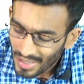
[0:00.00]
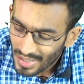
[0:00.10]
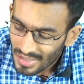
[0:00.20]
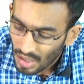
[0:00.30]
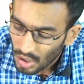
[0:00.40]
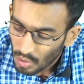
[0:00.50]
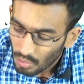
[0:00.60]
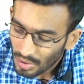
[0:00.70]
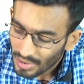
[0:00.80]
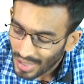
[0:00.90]
is
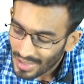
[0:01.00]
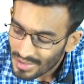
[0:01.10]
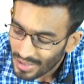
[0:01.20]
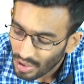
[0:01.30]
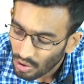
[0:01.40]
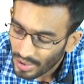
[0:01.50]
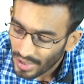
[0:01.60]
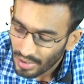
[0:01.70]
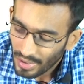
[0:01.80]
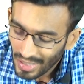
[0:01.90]
accrued, that is
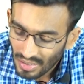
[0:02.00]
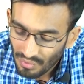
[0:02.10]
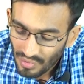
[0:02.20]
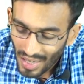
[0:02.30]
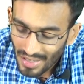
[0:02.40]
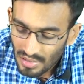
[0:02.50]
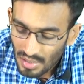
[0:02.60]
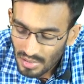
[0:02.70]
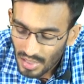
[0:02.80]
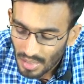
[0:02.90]
recorded in the financial
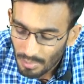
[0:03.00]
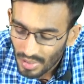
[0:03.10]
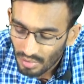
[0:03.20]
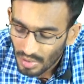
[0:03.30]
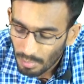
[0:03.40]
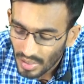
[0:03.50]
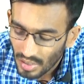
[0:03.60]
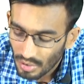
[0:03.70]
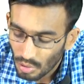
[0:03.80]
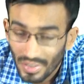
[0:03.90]
statement of the
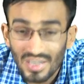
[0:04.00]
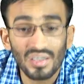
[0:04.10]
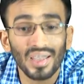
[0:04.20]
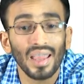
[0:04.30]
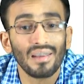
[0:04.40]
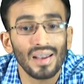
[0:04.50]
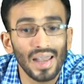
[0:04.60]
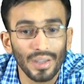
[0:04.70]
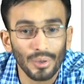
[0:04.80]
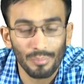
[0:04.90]
period to which they
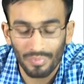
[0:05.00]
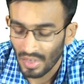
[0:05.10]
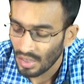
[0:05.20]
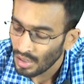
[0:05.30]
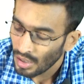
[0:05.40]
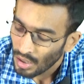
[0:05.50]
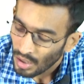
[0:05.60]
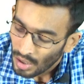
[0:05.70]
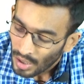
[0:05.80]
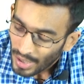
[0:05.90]
relate.
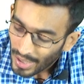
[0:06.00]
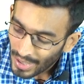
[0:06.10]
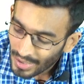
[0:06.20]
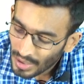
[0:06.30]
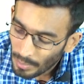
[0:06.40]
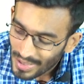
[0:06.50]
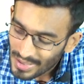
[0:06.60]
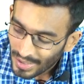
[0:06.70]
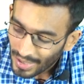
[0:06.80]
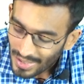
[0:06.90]
In the
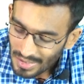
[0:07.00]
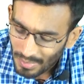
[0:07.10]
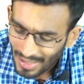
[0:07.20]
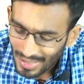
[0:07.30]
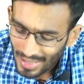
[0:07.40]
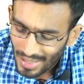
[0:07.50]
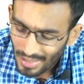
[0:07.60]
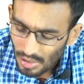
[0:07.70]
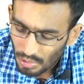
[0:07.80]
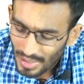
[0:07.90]
present case, monthly
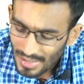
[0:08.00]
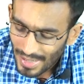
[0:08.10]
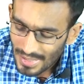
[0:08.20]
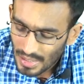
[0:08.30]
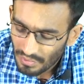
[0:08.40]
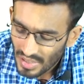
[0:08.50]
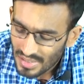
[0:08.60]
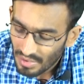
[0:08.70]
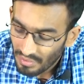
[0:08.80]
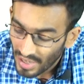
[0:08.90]
rental towards license fees
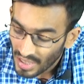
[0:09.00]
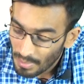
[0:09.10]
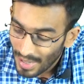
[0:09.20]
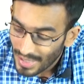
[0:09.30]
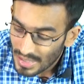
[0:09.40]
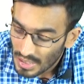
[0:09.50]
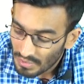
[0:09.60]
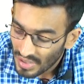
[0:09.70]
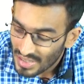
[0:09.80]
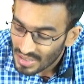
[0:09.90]
and variable license
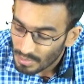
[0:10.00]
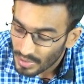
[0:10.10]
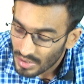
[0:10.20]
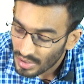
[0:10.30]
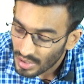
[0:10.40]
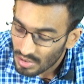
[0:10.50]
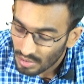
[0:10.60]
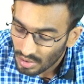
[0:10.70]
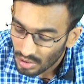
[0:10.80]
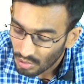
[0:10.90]
fees as a percentage on the
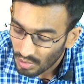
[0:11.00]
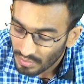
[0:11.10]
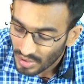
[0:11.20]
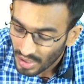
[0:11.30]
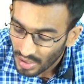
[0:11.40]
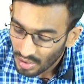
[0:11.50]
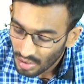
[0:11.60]
turnover of the tenant